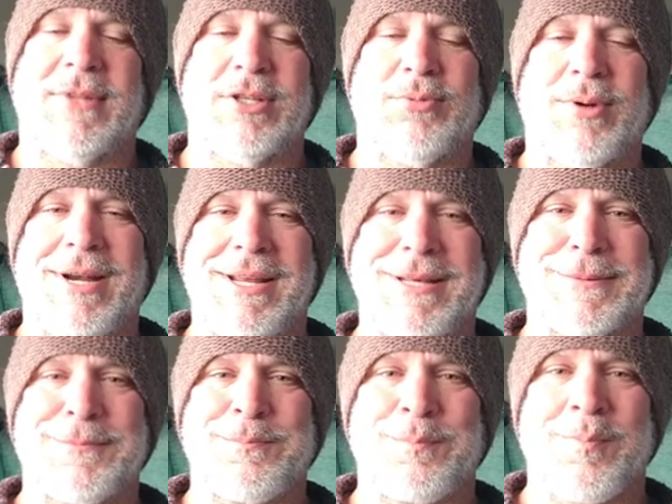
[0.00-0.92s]
that's what it
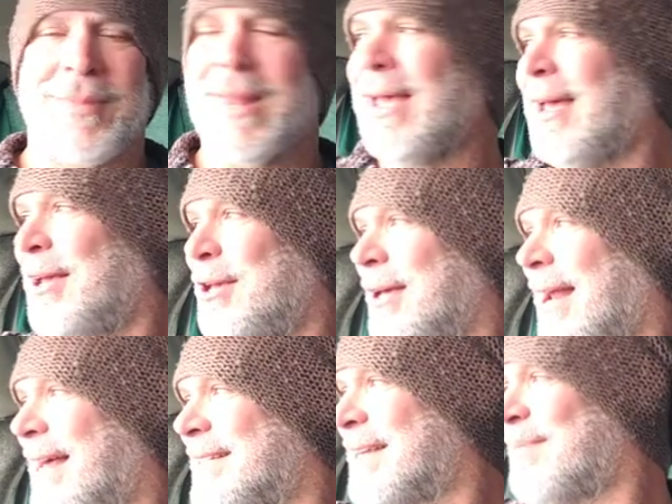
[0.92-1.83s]
is.
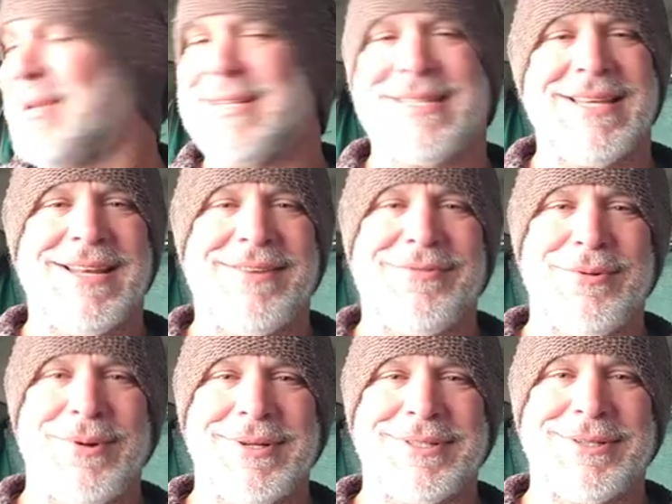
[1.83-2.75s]
You can ask him to see it if
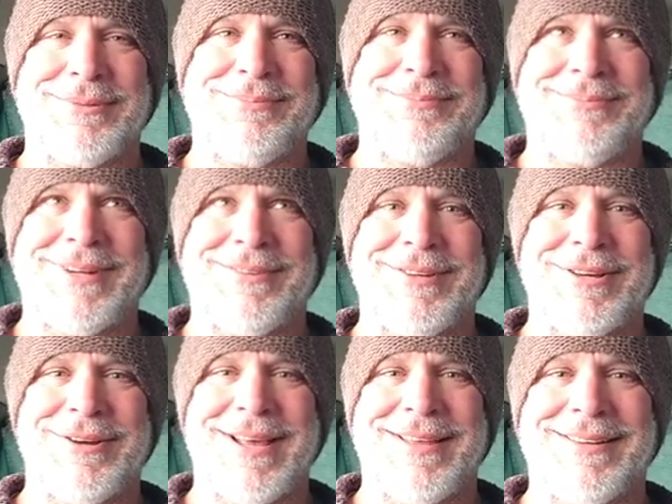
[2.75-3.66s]
you want to, whenever you
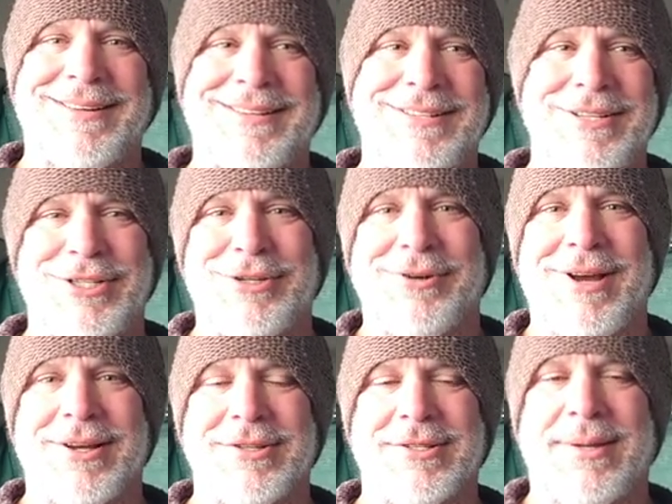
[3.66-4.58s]
go down the
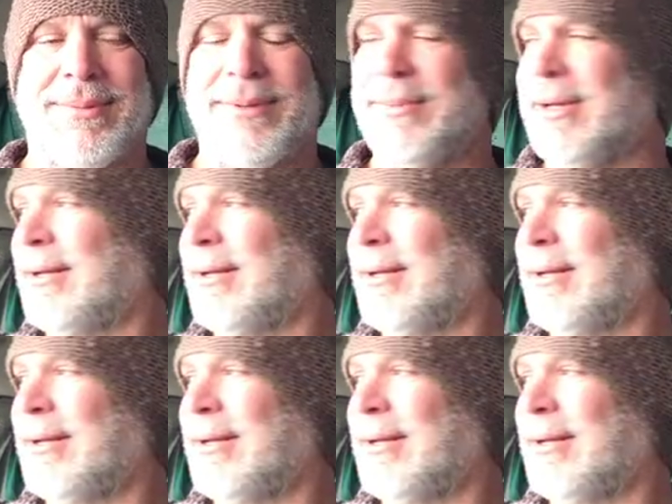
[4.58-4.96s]
Chiriaco Summit.